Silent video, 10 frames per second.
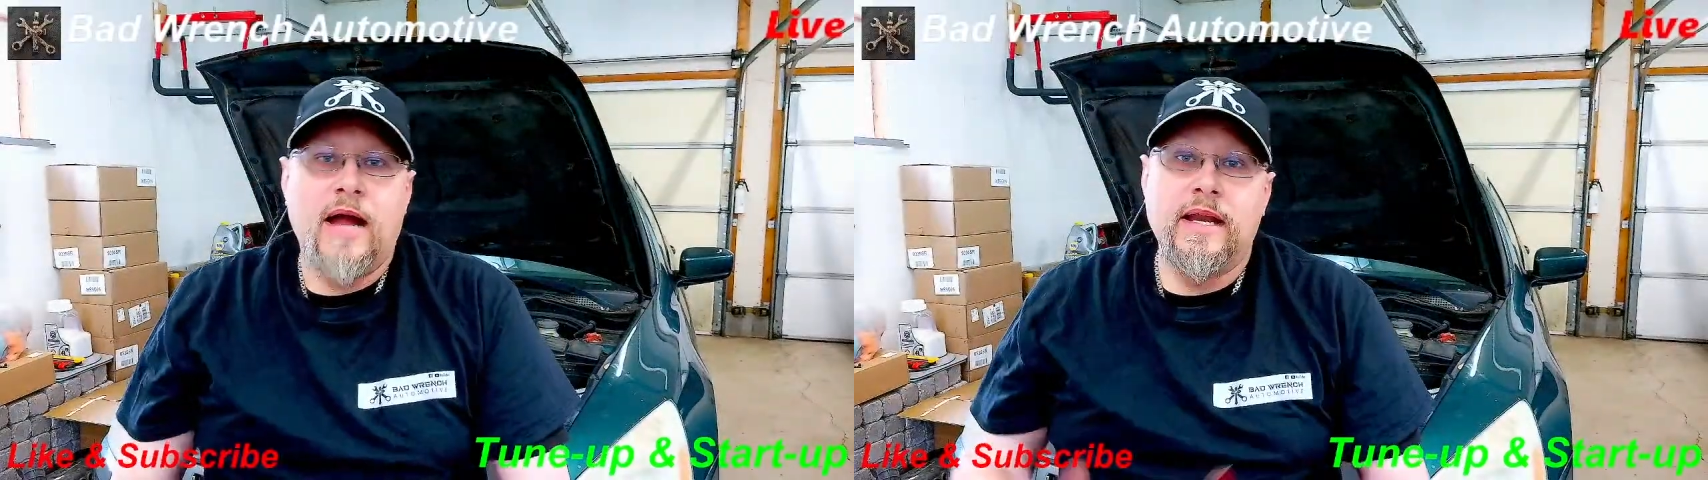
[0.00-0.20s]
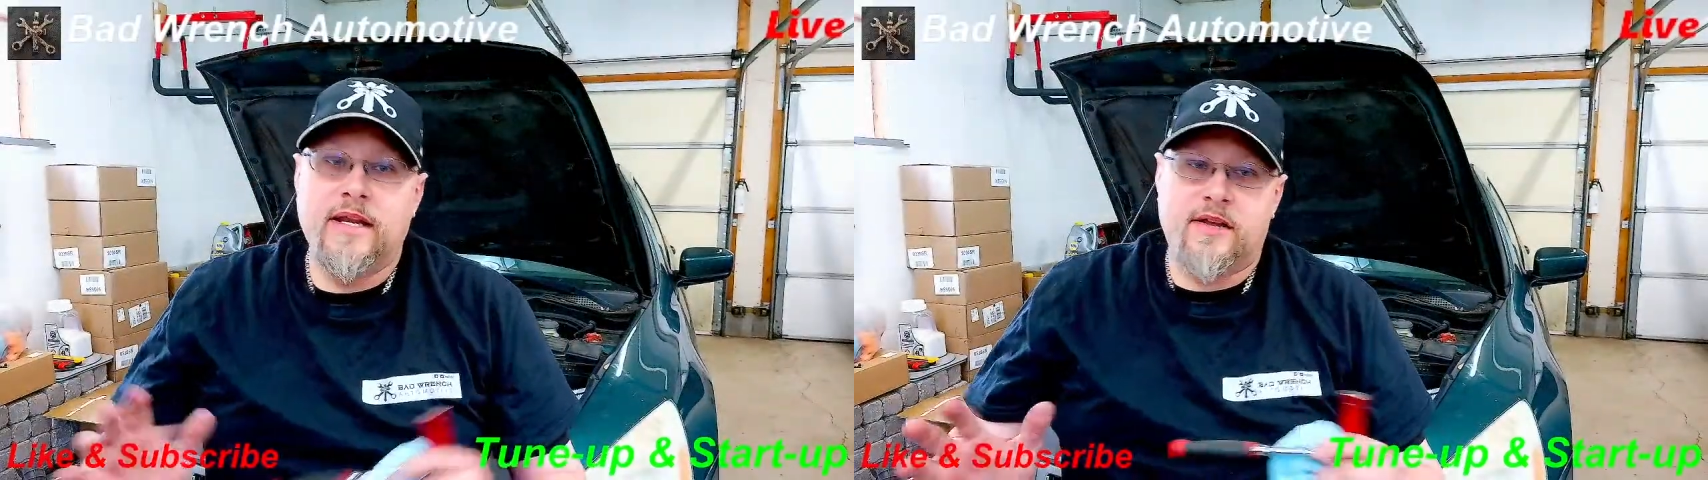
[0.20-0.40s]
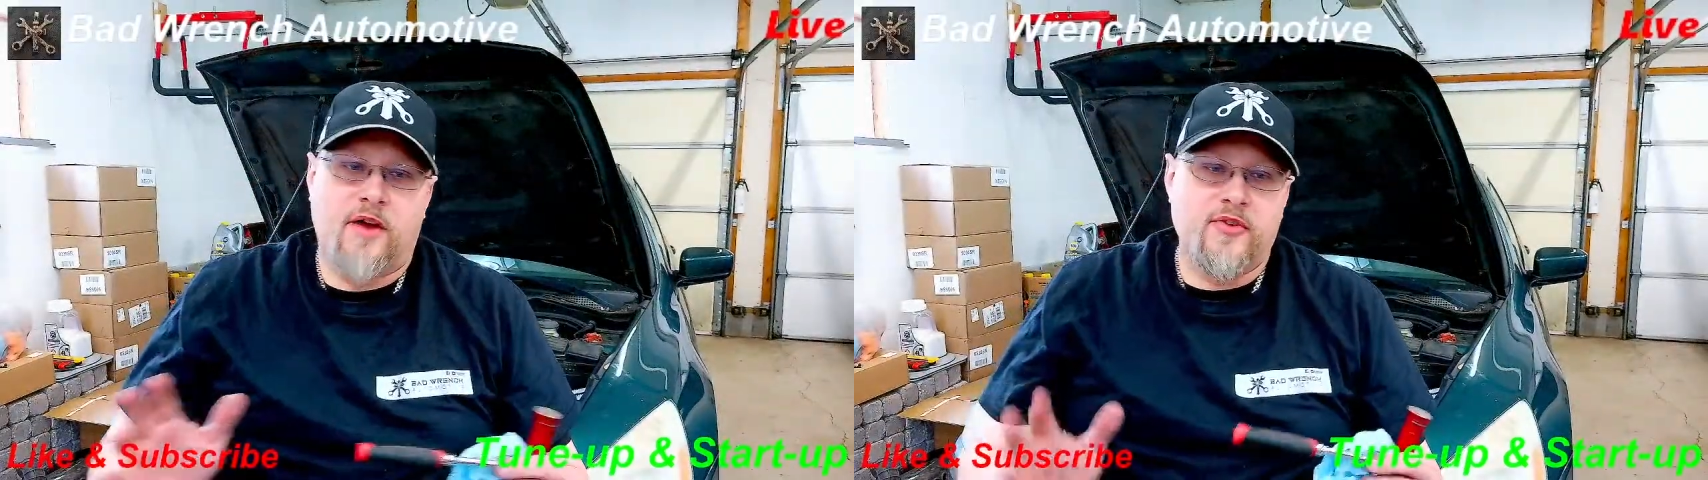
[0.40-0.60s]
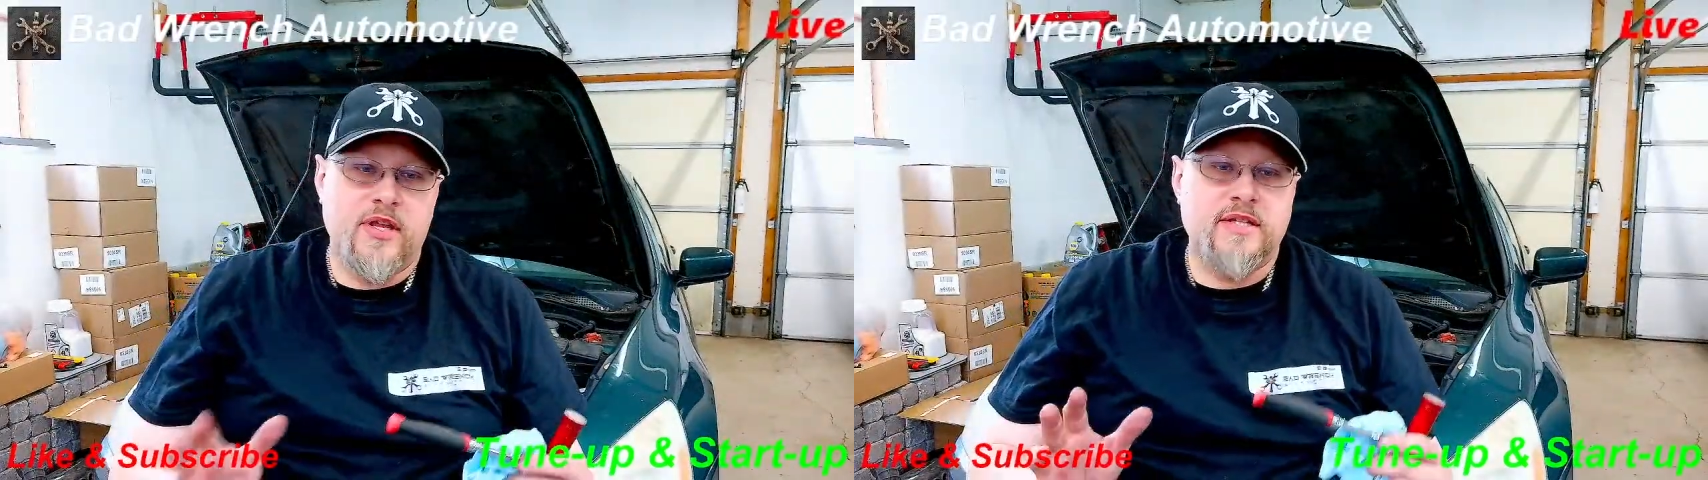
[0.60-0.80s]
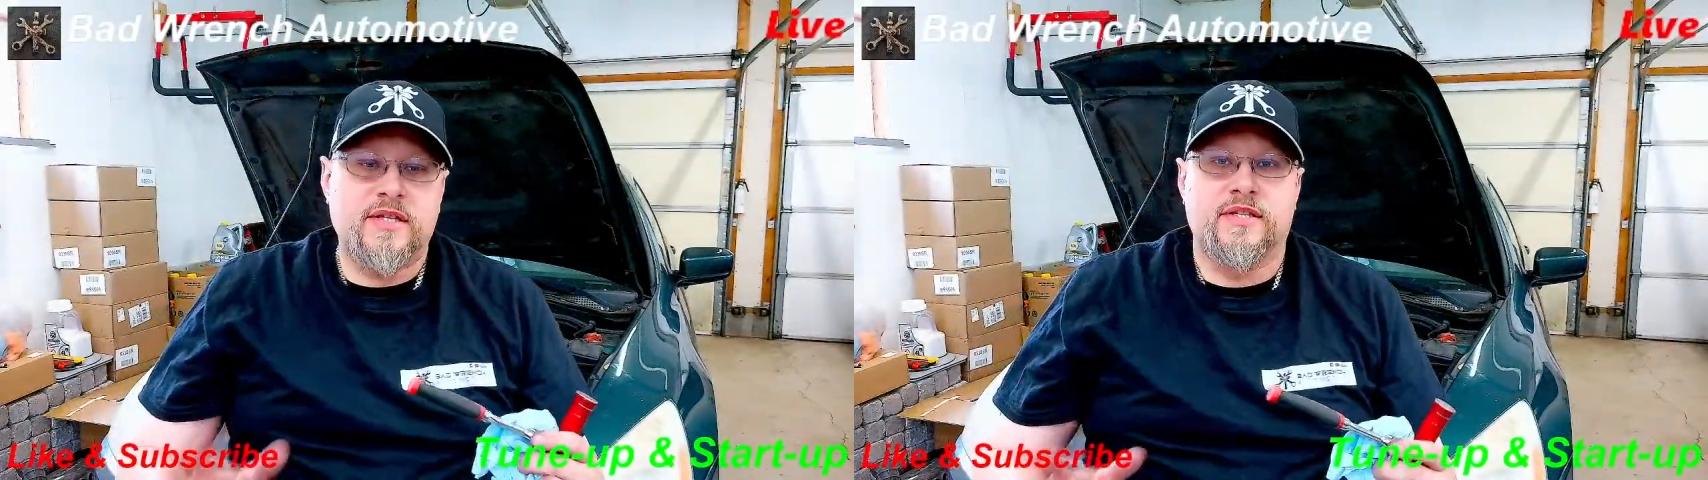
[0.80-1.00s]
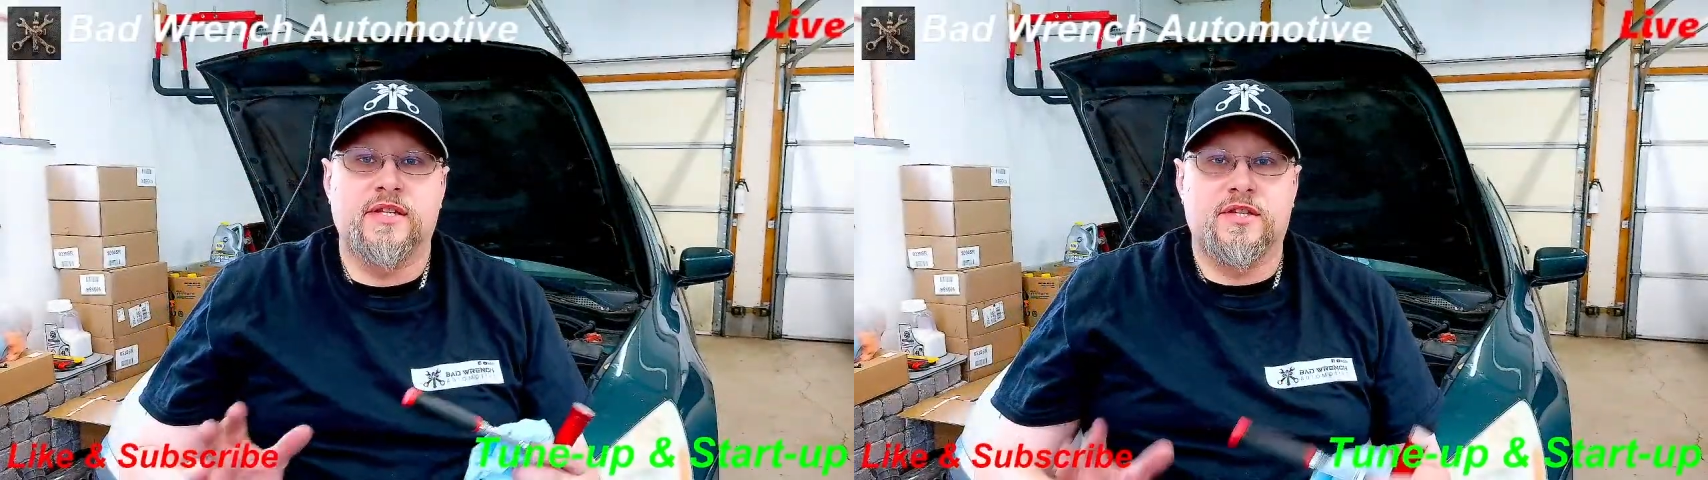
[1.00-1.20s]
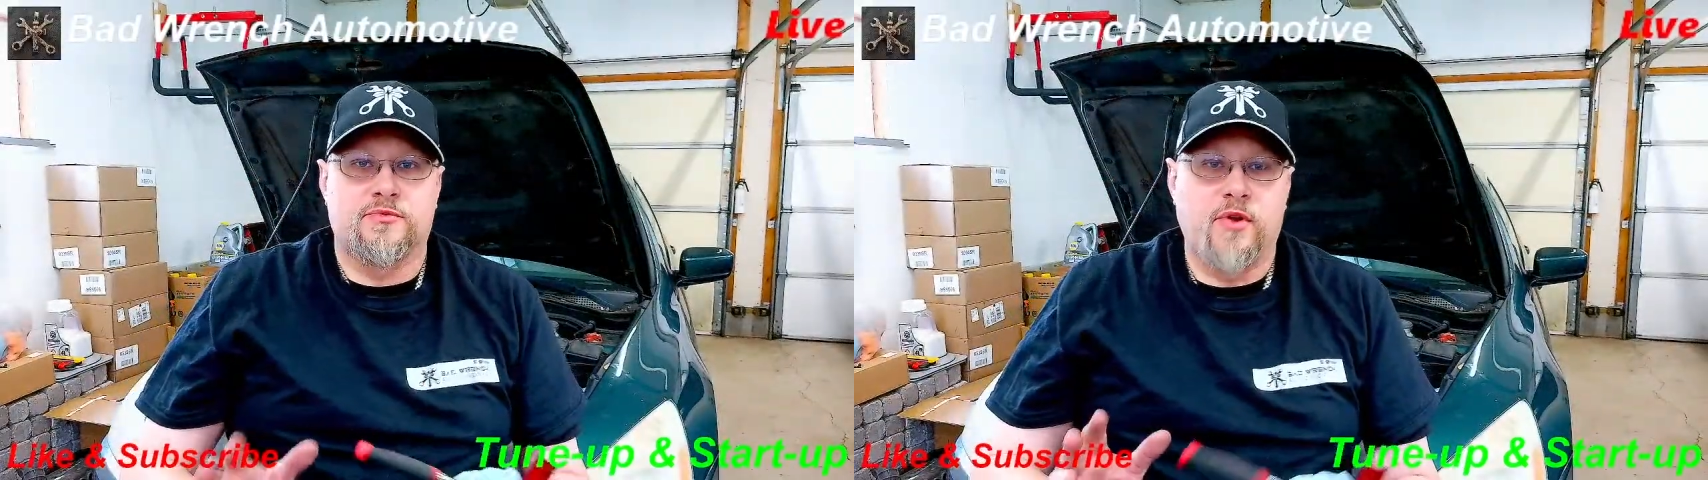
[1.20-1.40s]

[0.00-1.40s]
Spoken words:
I need to cover this because this